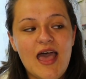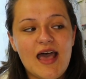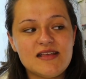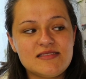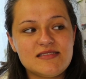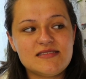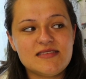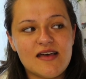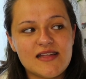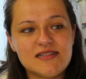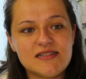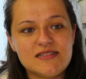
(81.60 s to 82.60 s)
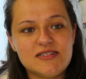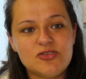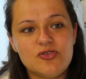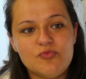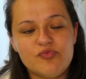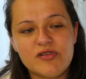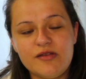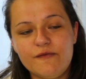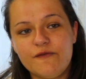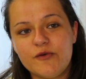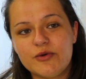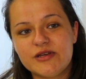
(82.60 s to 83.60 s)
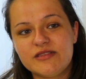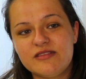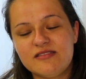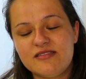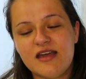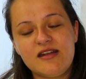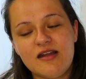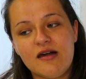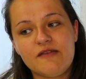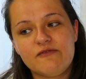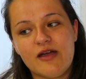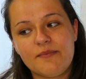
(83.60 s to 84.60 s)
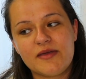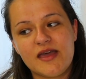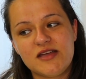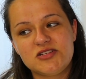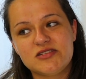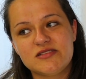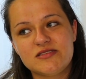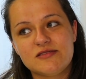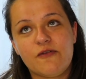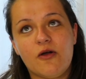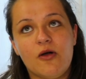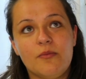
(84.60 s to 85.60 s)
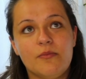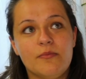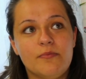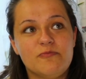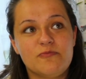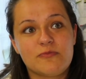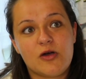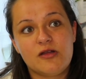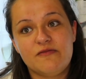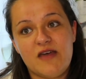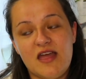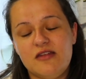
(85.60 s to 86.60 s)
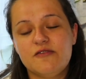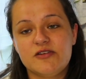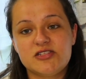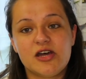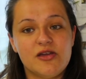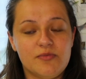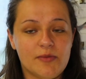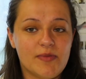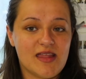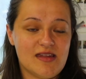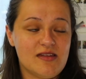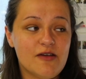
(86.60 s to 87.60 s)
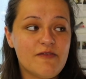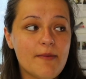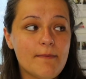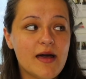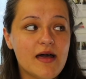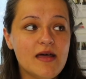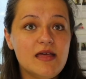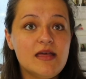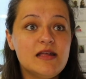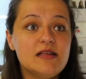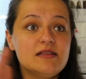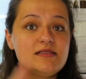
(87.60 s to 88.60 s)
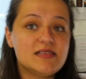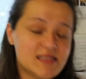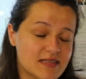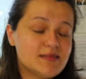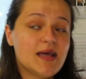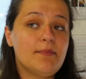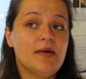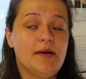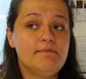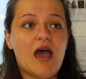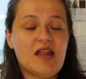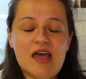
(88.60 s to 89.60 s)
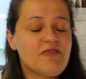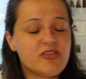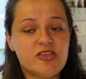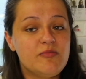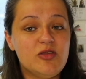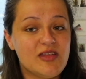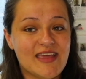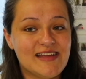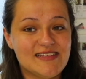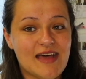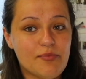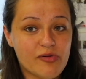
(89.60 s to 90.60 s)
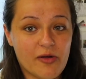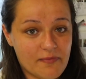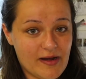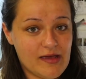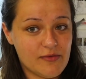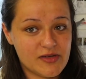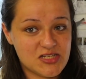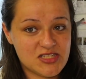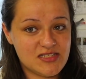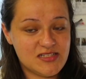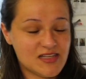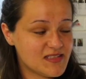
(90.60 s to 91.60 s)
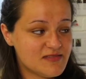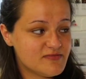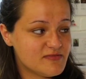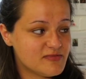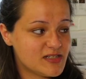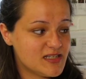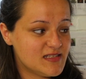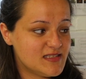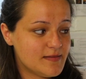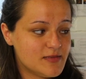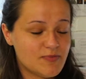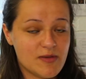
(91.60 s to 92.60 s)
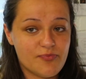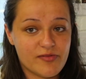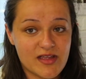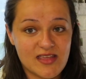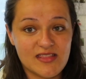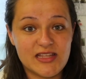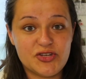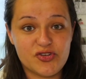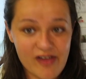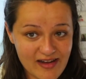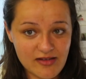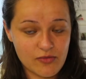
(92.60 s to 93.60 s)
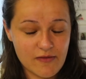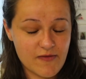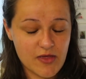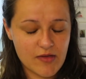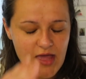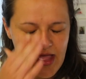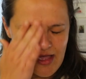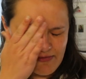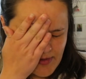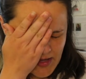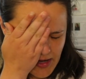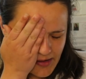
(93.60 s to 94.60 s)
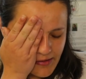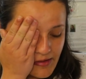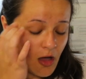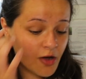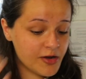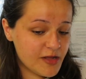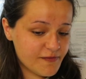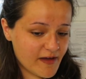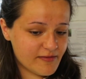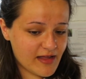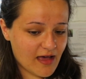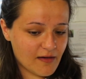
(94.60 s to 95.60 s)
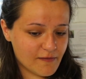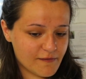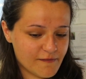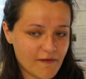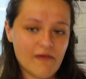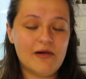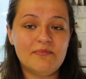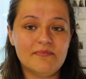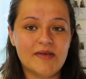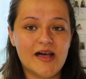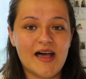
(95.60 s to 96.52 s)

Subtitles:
has decided to bring forward the deadline for applications from kind of end of October, beginning November to September, and haven't communicated that properly, which doesn't really seem to be breaking the trend with UKFPO. I only found out from